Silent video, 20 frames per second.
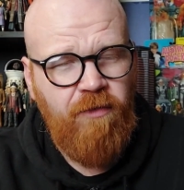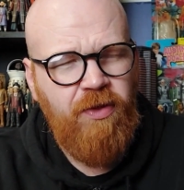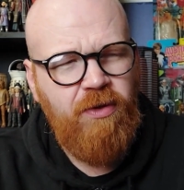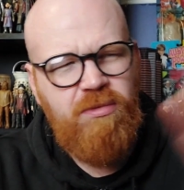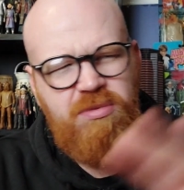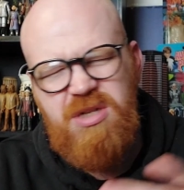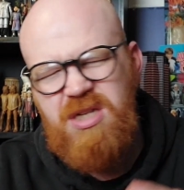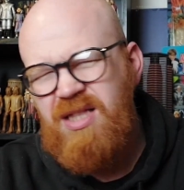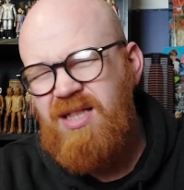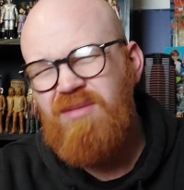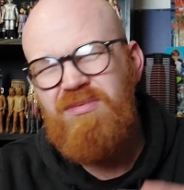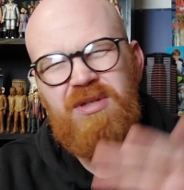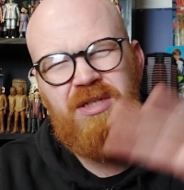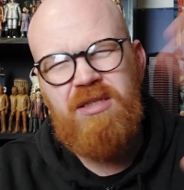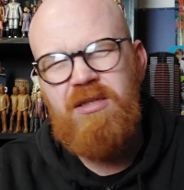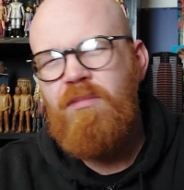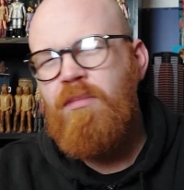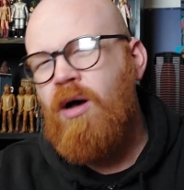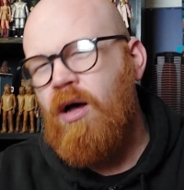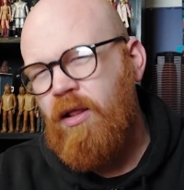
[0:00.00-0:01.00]
There was
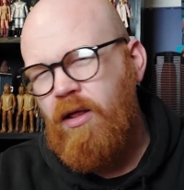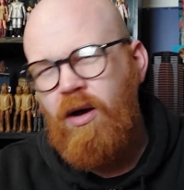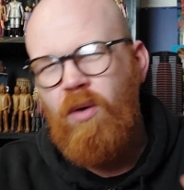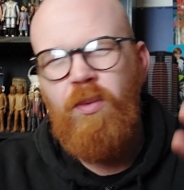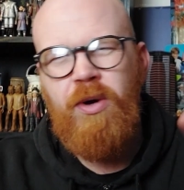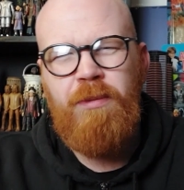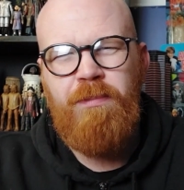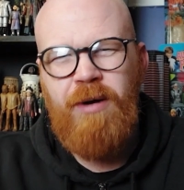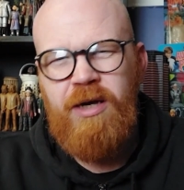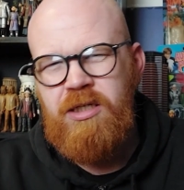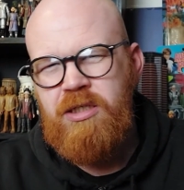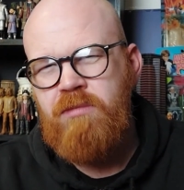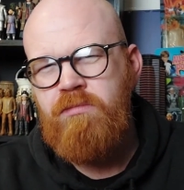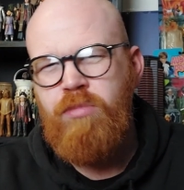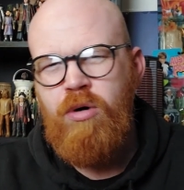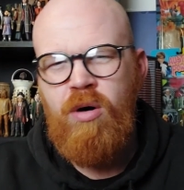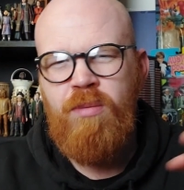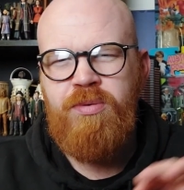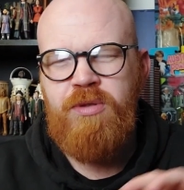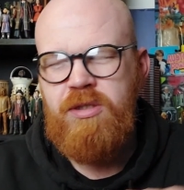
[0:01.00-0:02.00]
some other wee bits and
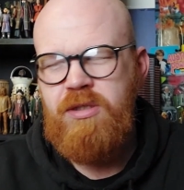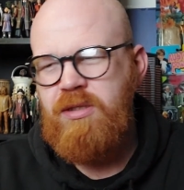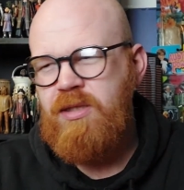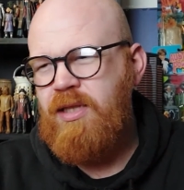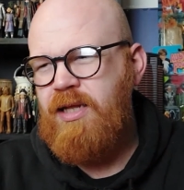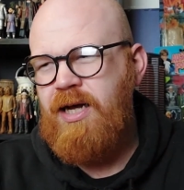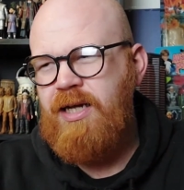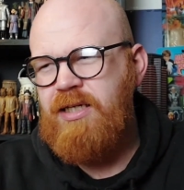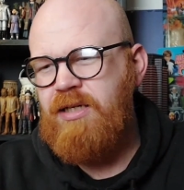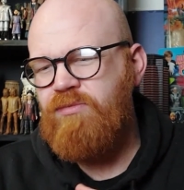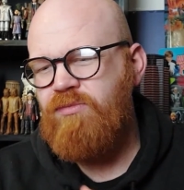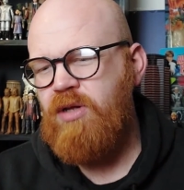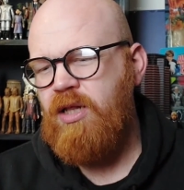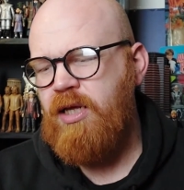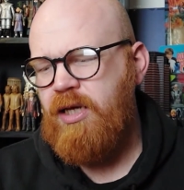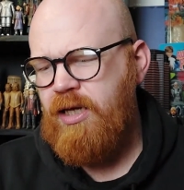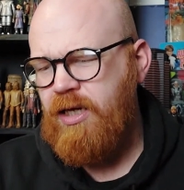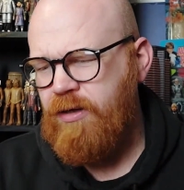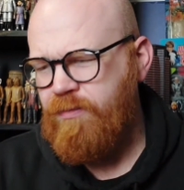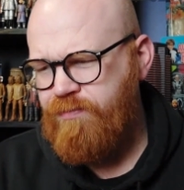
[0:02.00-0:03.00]
bobs that I didn't really
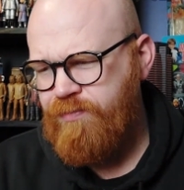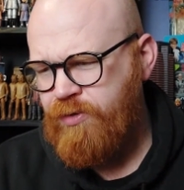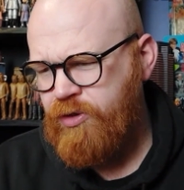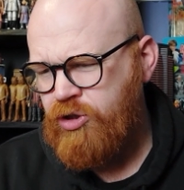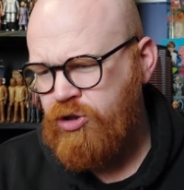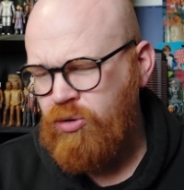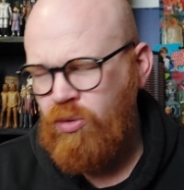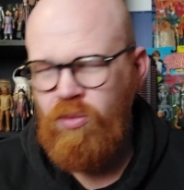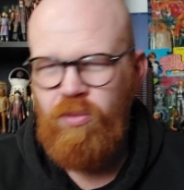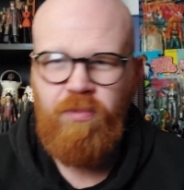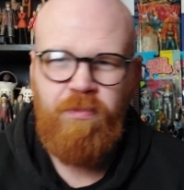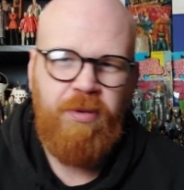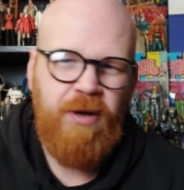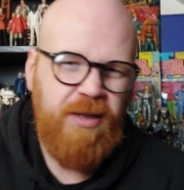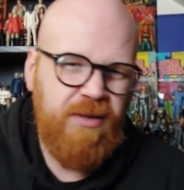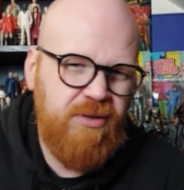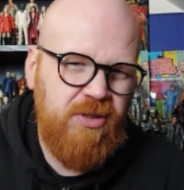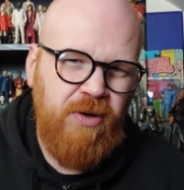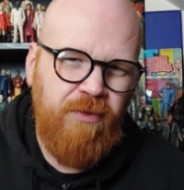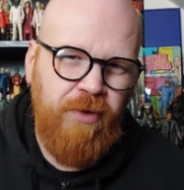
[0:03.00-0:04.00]
kind of show,
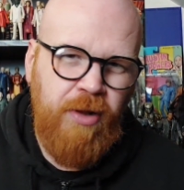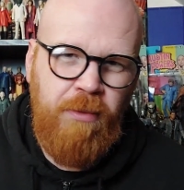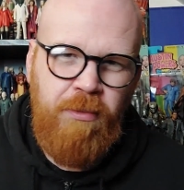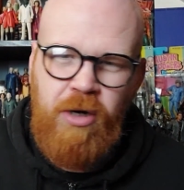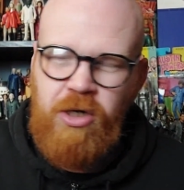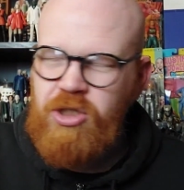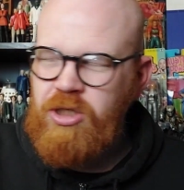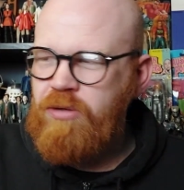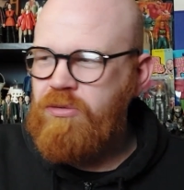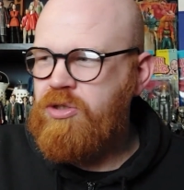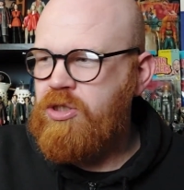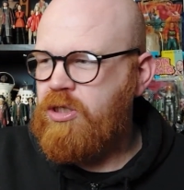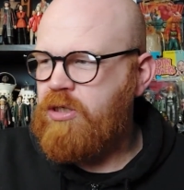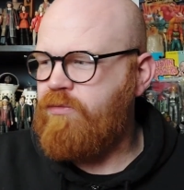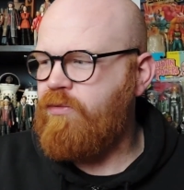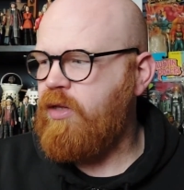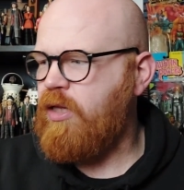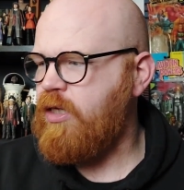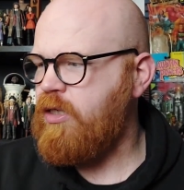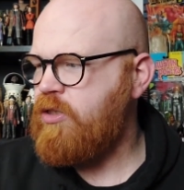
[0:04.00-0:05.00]
but it's not really much else you can
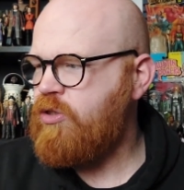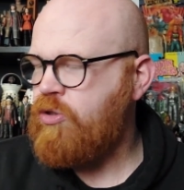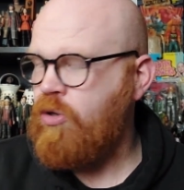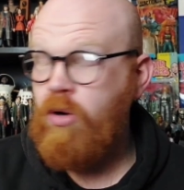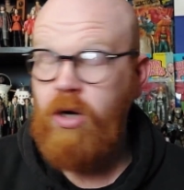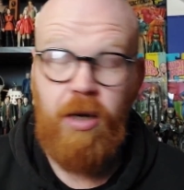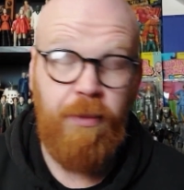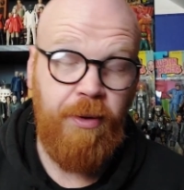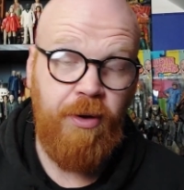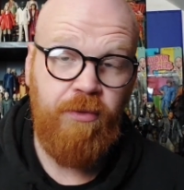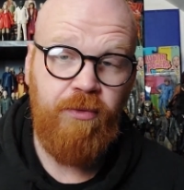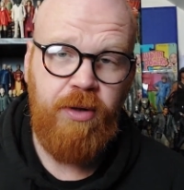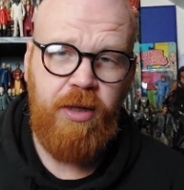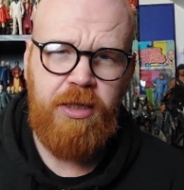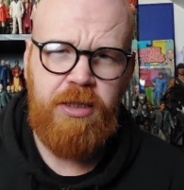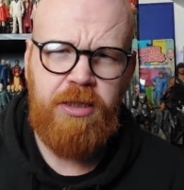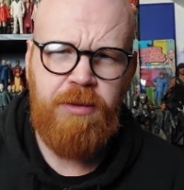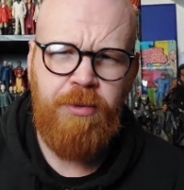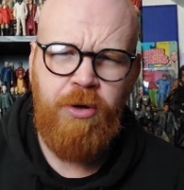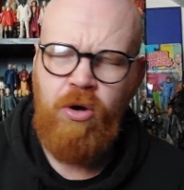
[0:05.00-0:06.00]
really talk about, really,
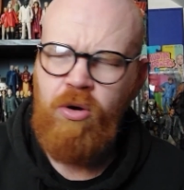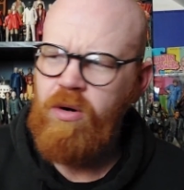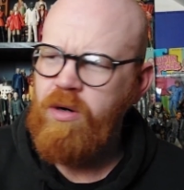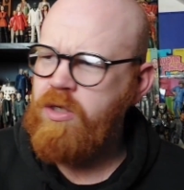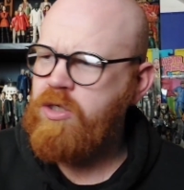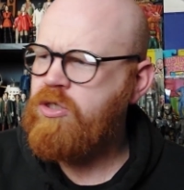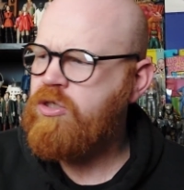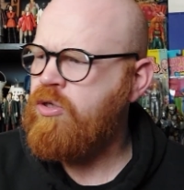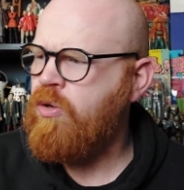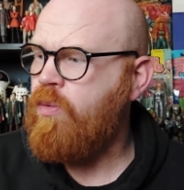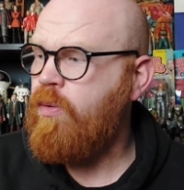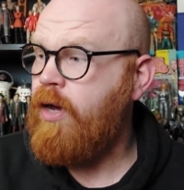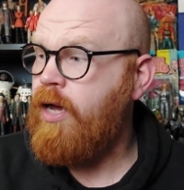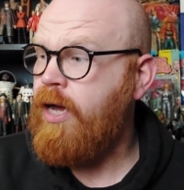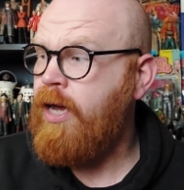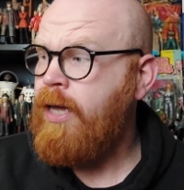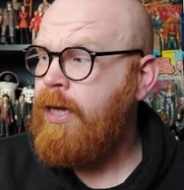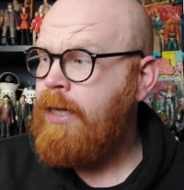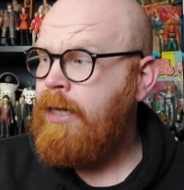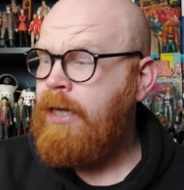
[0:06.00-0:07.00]
to be honest.
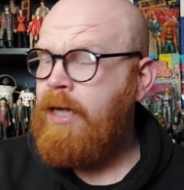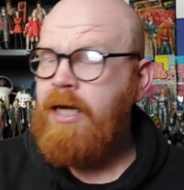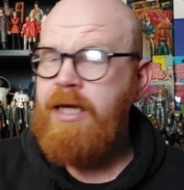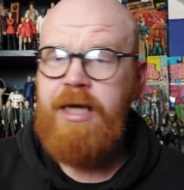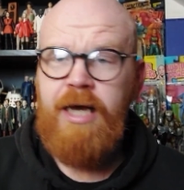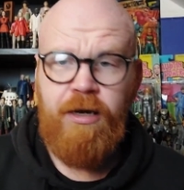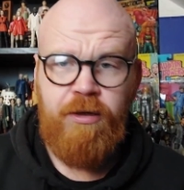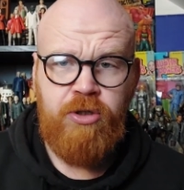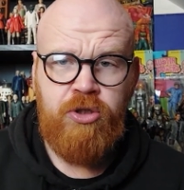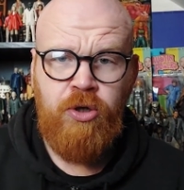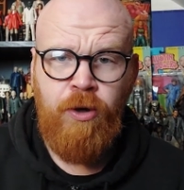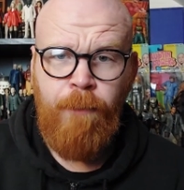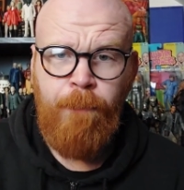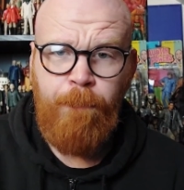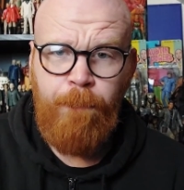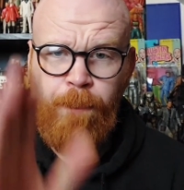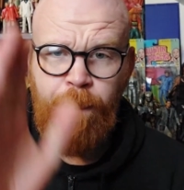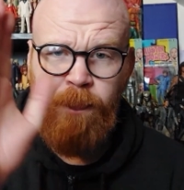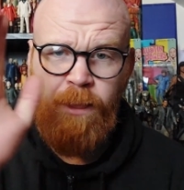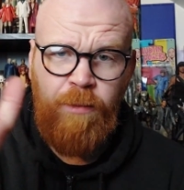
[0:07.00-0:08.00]
So yeah, so
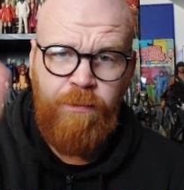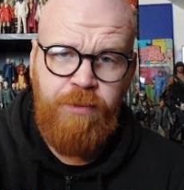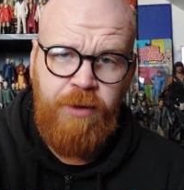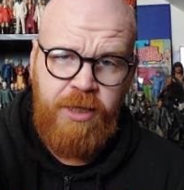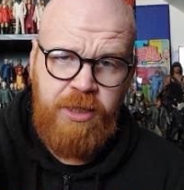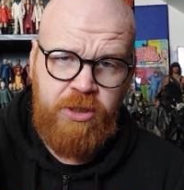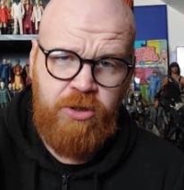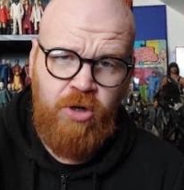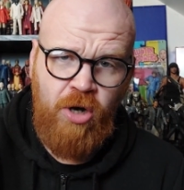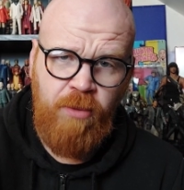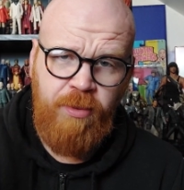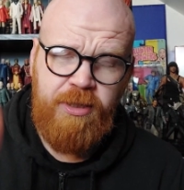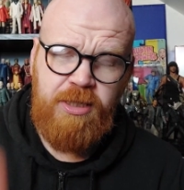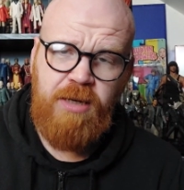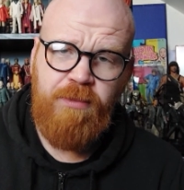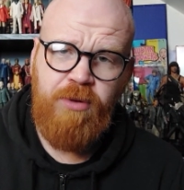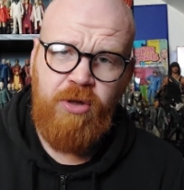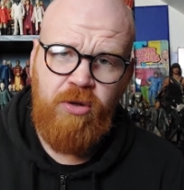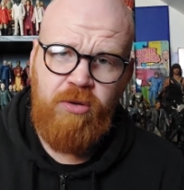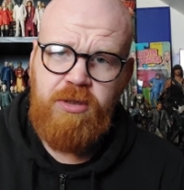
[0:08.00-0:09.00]
please comment
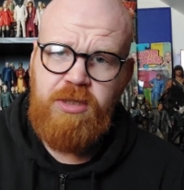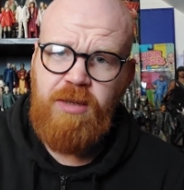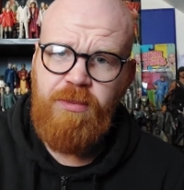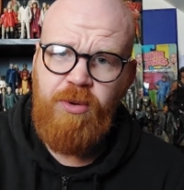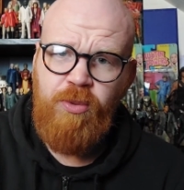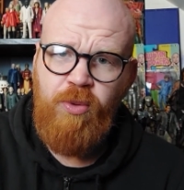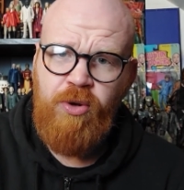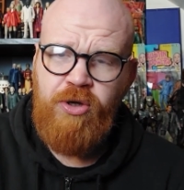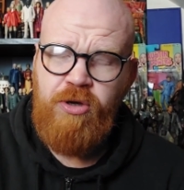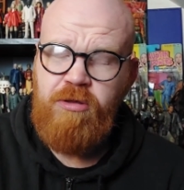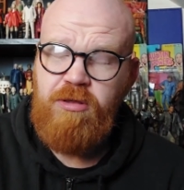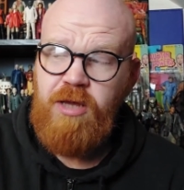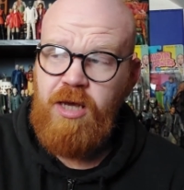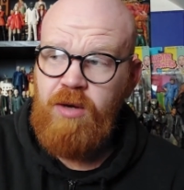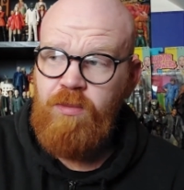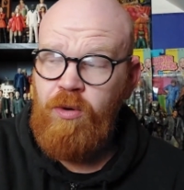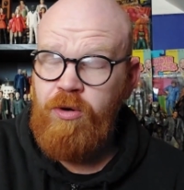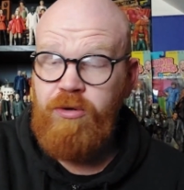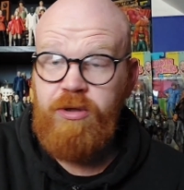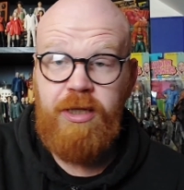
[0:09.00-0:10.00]
down below and tell me what you
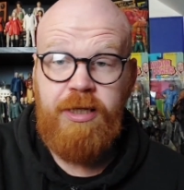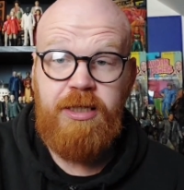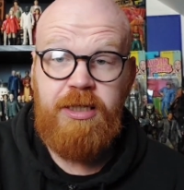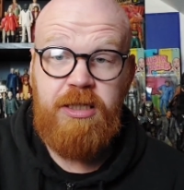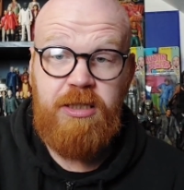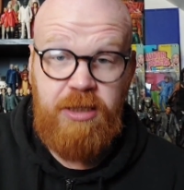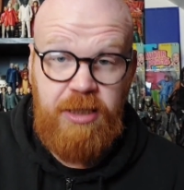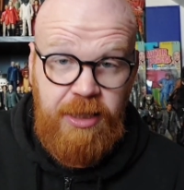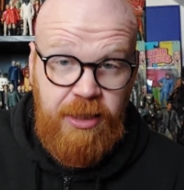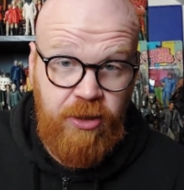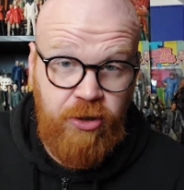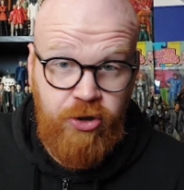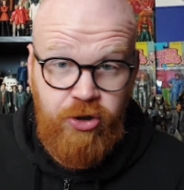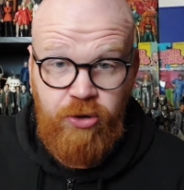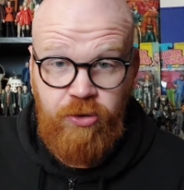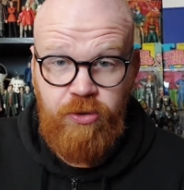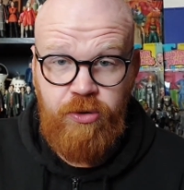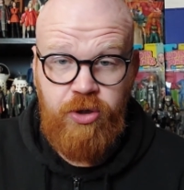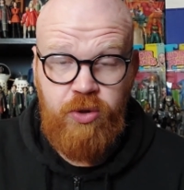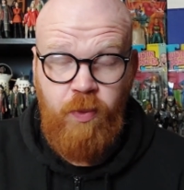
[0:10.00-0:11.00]
think, what you'd like to see in the
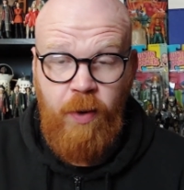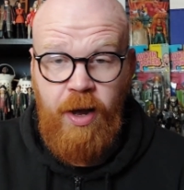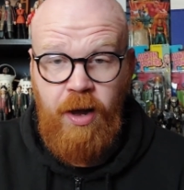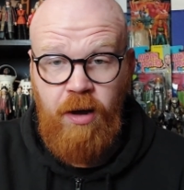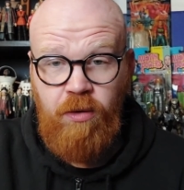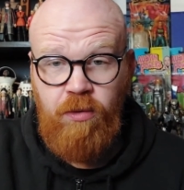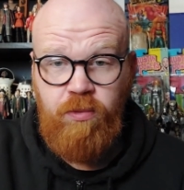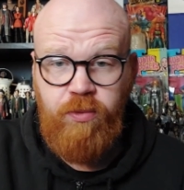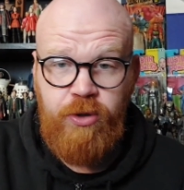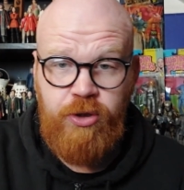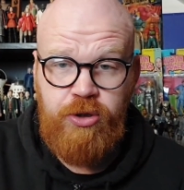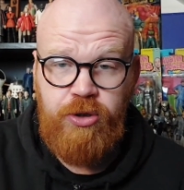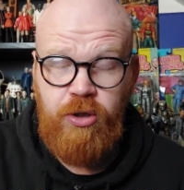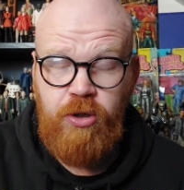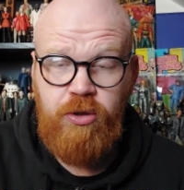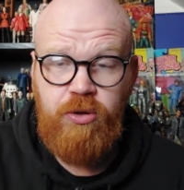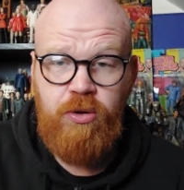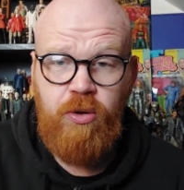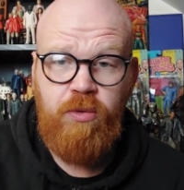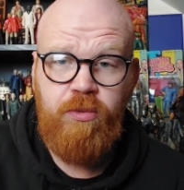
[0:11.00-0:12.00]
show as well, which
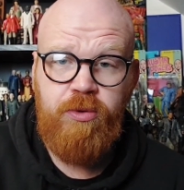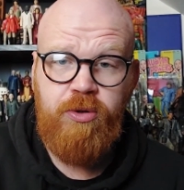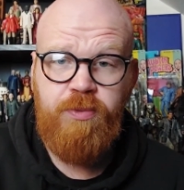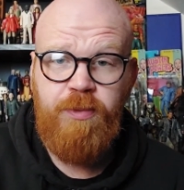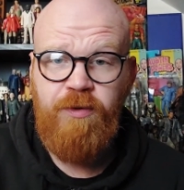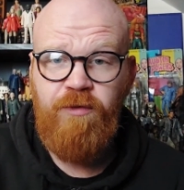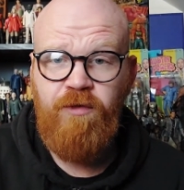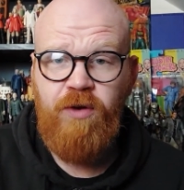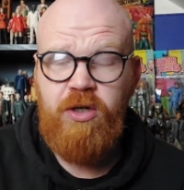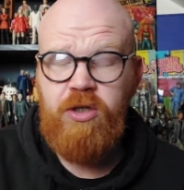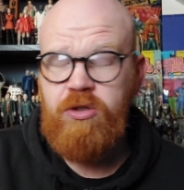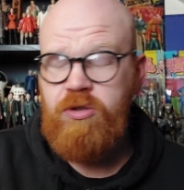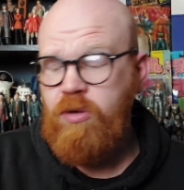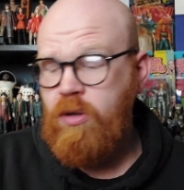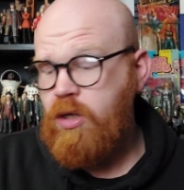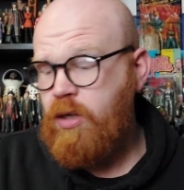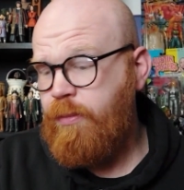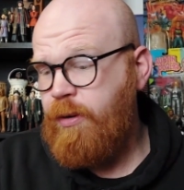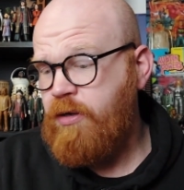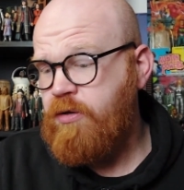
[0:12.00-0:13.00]
will always be fun to
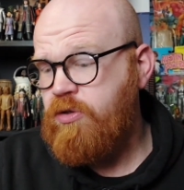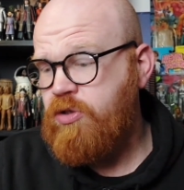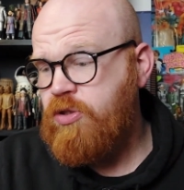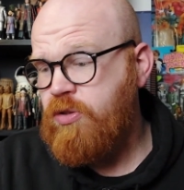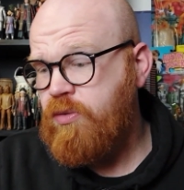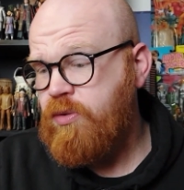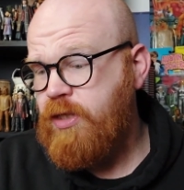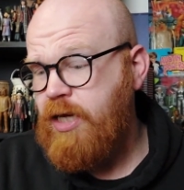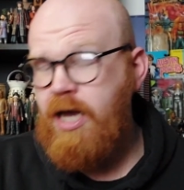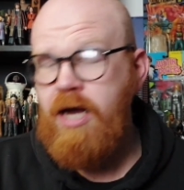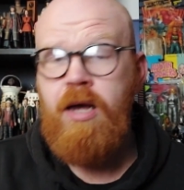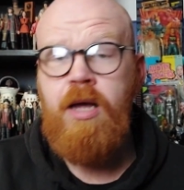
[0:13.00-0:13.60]
talk about. So yeah,